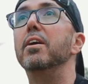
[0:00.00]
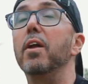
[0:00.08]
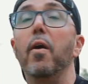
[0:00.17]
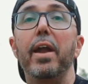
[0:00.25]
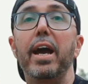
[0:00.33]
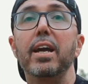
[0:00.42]
You
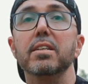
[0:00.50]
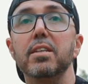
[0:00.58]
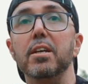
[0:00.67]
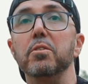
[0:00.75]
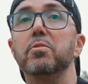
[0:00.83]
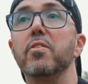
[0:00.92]
know, and I
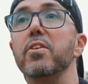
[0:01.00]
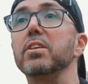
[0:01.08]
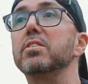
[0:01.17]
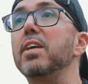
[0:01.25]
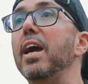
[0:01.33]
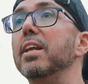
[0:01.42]
continue to
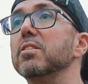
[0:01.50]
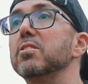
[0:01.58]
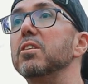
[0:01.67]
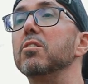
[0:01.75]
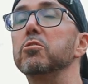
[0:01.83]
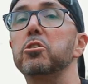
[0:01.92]
this day to
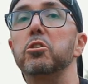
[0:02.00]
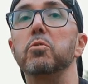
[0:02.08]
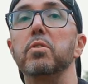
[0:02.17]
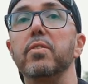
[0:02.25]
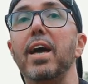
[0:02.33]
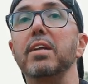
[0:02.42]
still
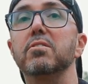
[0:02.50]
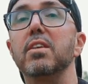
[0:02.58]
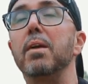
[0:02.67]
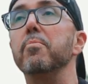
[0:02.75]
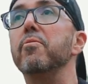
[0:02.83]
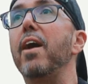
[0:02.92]
shoot in that
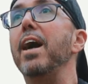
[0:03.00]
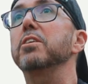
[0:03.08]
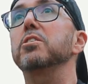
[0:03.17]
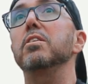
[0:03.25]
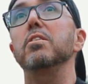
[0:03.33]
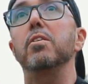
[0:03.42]
same
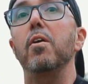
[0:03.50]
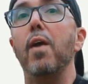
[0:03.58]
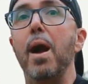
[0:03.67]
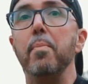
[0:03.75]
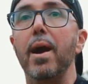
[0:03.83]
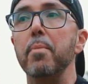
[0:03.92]
fashion. You know,
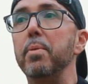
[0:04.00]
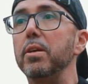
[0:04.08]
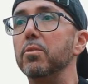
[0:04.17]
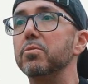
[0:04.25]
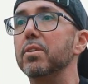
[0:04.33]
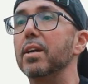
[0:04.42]
I might be
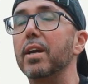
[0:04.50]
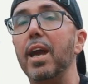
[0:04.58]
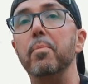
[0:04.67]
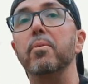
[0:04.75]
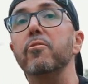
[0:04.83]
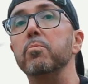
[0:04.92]
using a
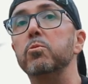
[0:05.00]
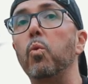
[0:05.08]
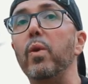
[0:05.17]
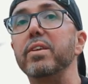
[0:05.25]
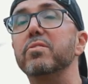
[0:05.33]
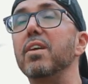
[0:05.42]
camera from
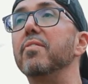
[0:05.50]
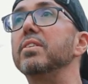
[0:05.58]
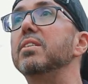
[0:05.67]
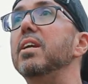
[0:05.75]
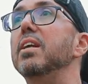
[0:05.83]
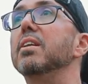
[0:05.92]

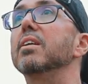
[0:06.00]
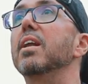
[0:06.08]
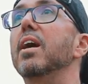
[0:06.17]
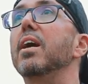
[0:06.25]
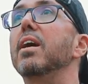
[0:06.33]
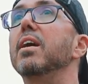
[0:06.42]
2017
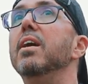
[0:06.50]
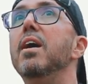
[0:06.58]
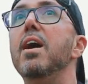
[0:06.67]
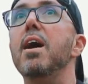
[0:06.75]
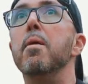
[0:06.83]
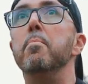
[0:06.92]
today,
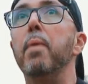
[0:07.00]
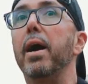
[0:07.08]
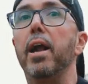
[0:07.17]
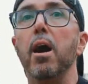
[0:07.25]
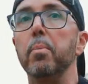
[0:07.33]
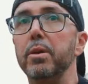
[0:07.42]

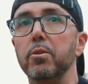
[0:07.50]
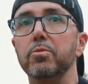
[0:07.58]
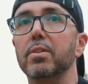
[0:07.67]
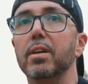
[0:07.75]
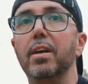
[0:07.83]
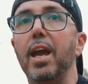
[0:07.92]
but I'll be
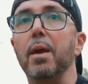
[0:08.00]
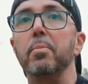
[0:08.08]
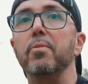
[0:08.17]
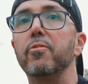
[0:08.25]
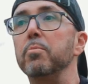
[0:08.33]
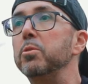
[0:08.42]
using a
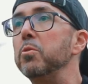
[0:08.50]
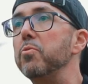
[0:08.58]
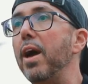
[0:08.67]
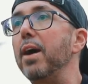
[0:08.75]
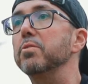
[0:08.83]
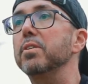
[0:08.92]
camera from
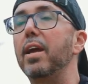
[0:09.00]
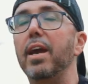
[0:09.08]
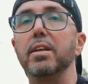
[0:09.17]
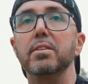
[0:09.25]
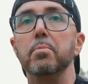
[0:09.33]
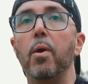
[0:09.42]

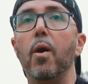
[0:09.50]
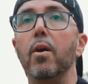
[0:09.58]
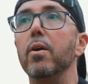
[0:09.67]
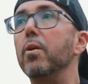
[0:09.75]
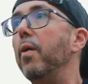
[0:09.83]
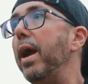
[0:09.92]
2008
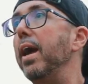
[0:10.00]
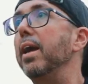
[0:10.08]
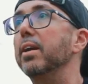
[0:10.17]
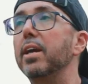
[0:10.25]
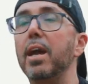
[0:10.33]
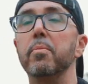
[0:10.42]
tomorrow
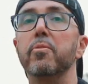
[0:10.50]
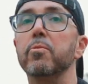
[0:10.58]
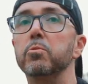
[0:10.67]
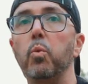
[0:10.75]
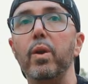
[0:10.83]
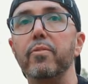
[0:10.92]
and a camera
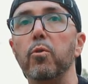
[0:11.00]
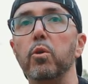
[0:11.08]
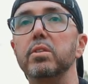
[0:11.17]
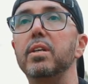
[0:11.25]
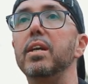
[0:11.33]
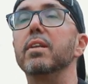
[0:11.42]
from
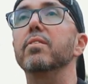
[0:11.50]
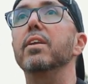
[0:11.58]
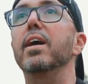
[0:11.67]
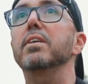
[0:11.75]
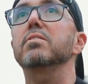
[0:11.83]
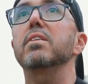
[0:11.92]
2014 the
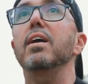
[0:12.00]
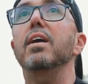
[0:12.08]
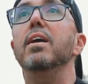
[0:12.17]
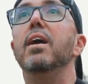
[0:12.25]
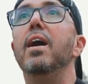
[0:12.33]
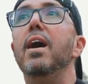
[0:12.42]
next day.